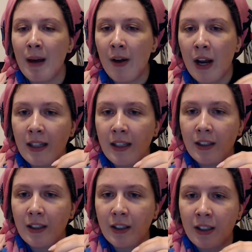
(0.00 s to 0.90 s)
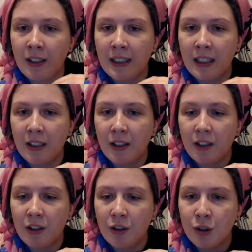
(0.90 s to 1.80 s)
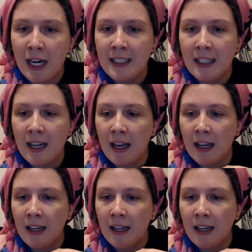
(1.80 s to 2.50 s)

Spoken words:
the Creator,